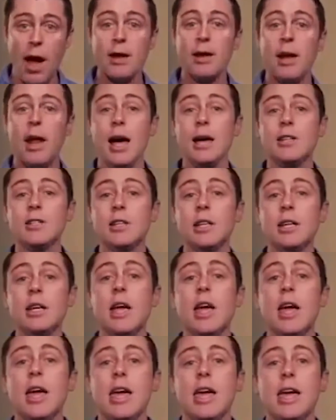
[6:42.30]
And
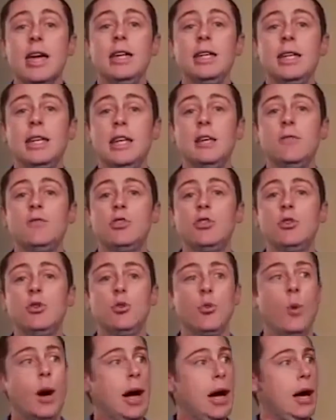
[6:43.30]
lastly, it gives
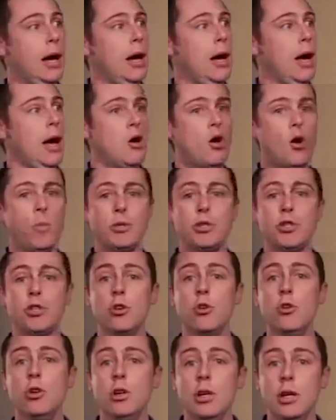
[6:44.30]
you an
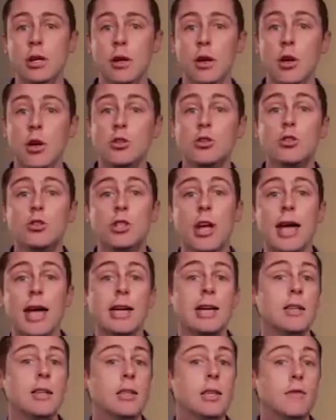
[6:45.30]
opportunity to
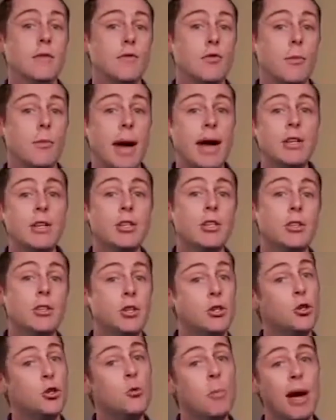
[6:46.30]
take in the information
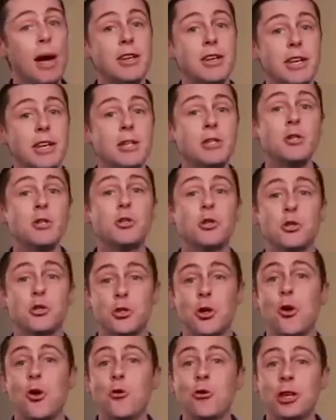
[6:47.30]
that you may need to
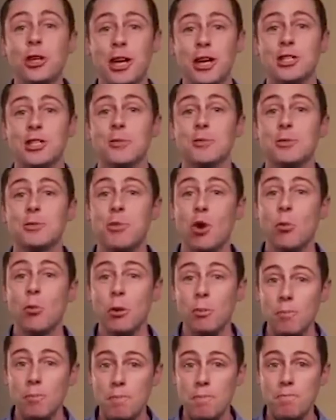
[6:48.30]
solve the customer's
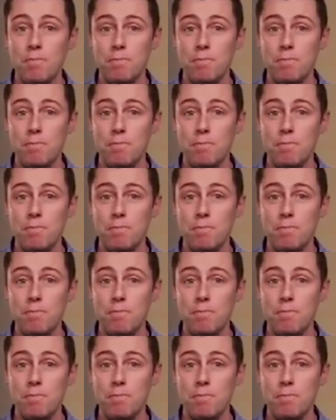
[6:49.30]
problem.